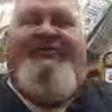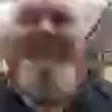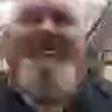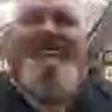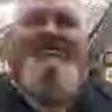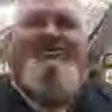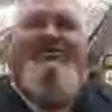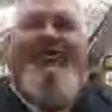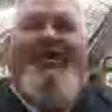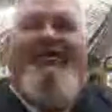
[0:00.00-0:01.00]
thing,
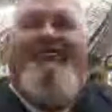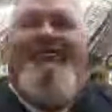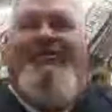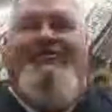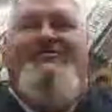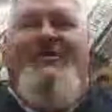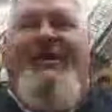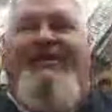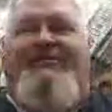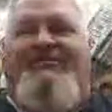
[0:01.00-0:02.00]
and
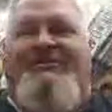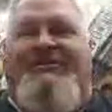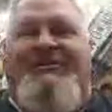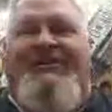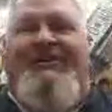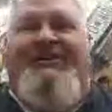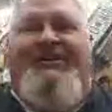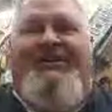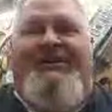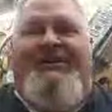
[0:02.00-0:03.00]
I'd forgotten how
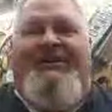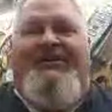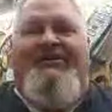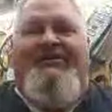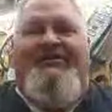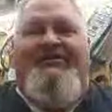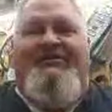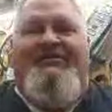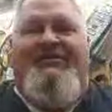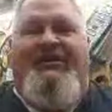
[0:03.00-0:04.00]
fun it is to drive one
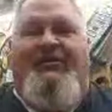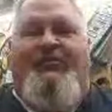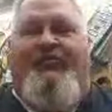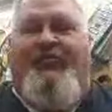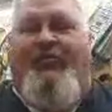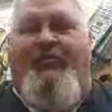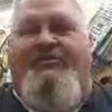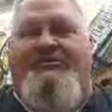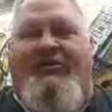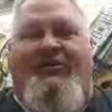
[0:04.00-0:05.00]
of those manuals in
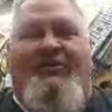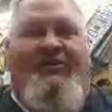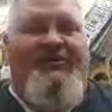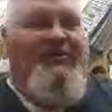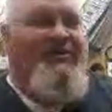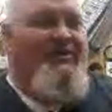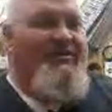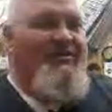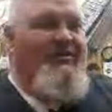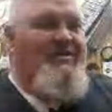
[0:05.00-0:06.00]
a
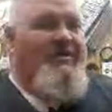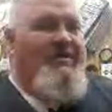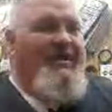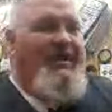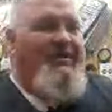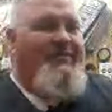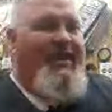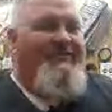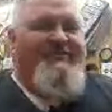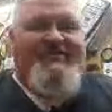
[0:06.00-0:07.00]
performance
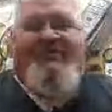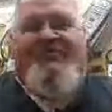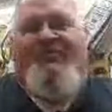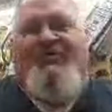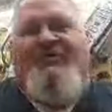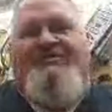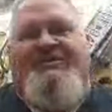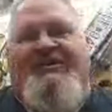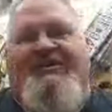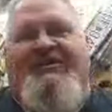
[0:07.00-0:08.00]
car.
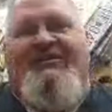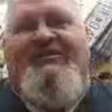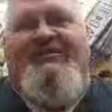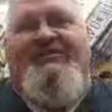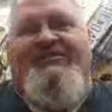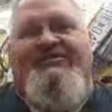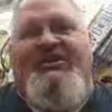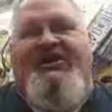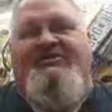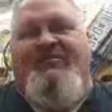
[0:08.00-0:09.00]
I'm half tempted to
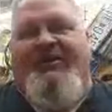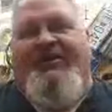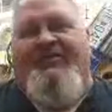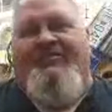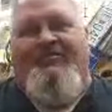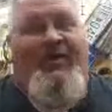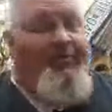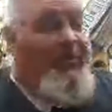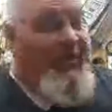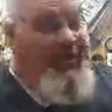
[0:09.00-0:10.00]
put
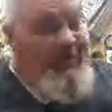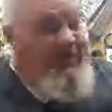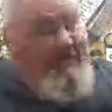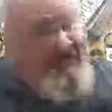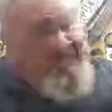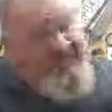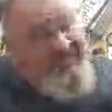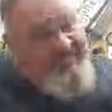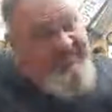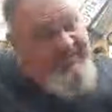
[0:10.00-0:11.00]
change
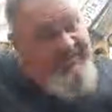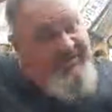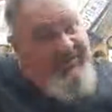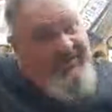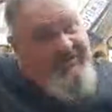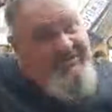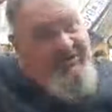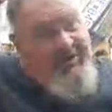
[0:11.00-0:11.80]
my plan